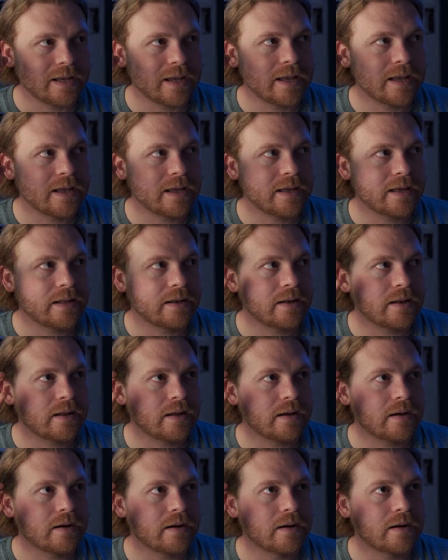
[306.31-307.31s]
And
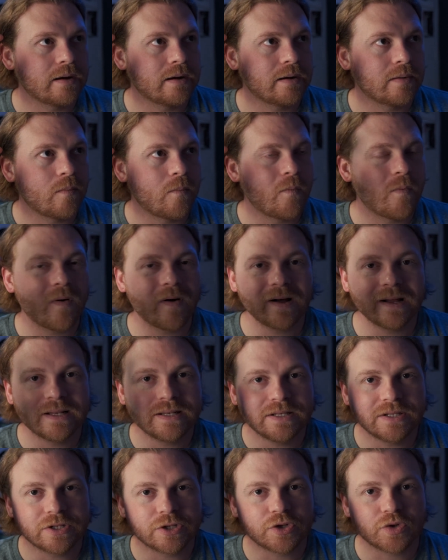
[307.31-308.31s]

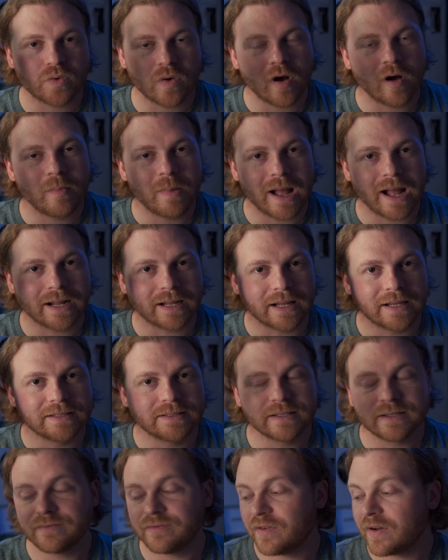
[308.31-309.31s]
one drawback I
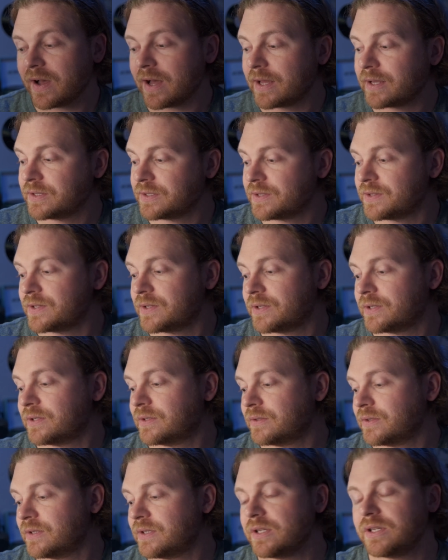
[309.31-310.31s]
did find to
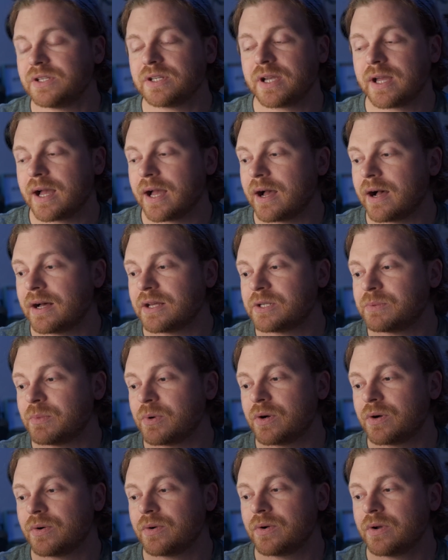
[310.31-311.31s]
the DJI
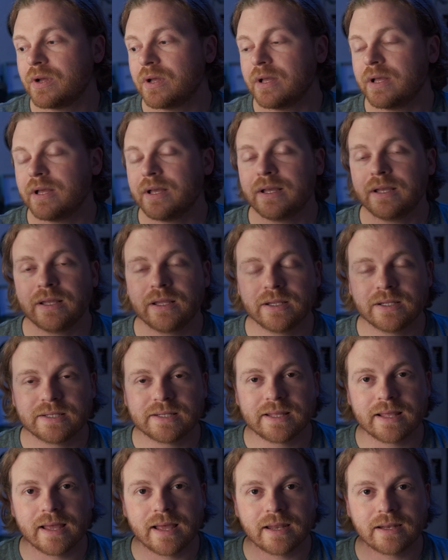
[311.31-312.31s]
Osmo is
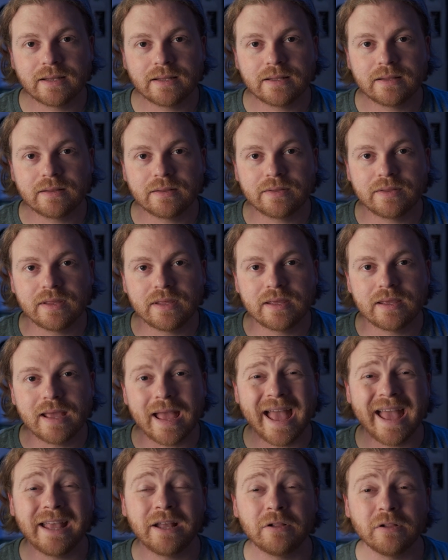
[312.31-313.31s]
that the
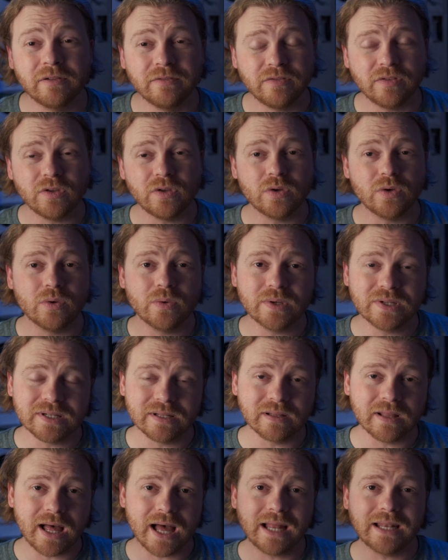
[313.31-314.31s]
angle of view is a
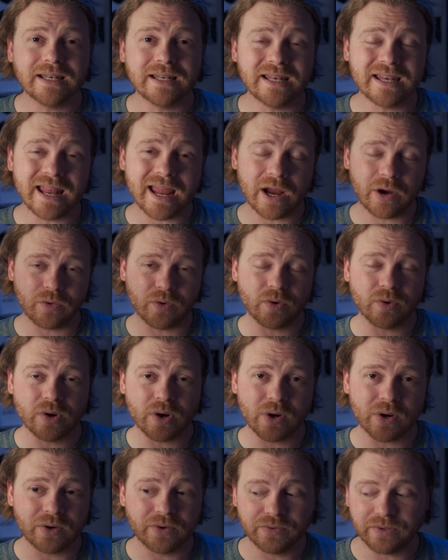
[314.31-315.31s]
lot
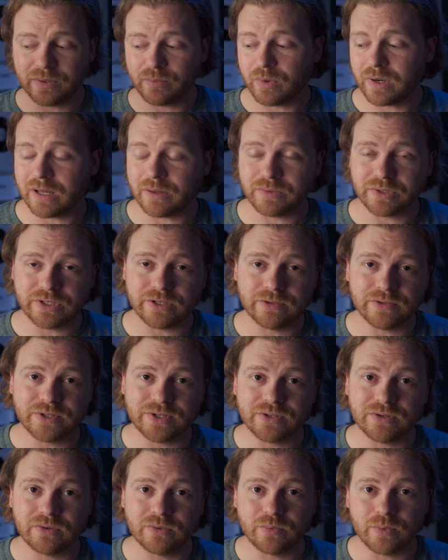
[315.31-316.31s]
narrower than what I was
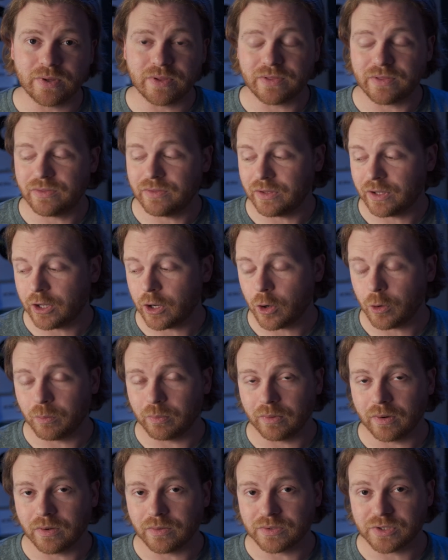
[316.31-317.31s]
used to with the
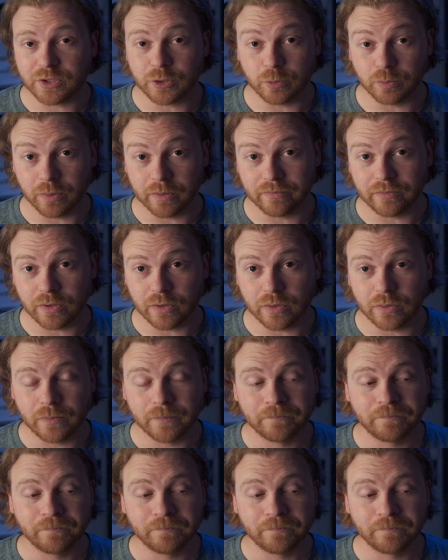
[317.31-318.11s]
GoPro Super View.